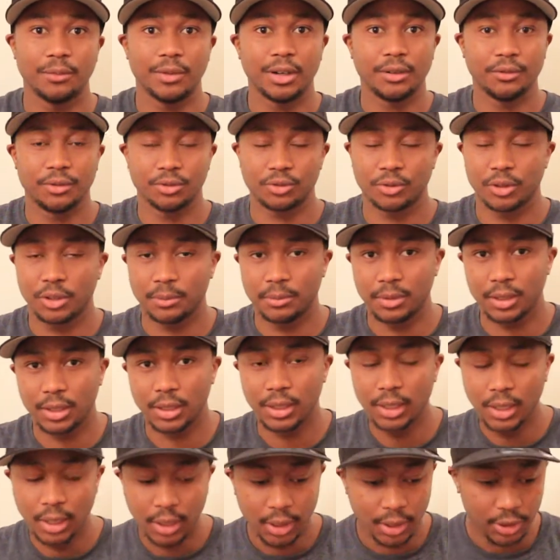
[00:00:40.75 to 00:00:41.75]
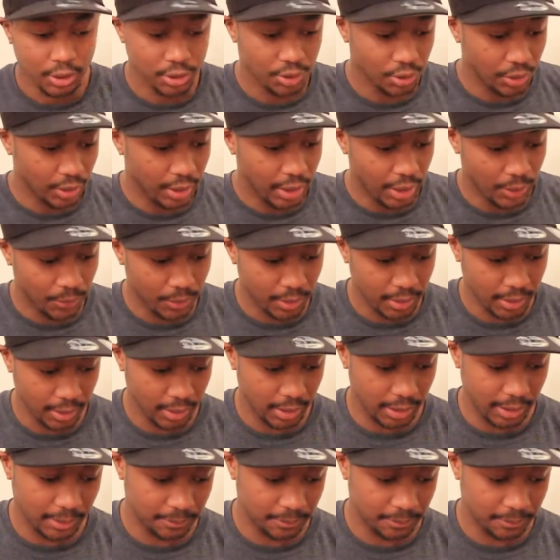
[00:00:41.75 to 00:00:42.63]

Marvel's going to be. So anyway,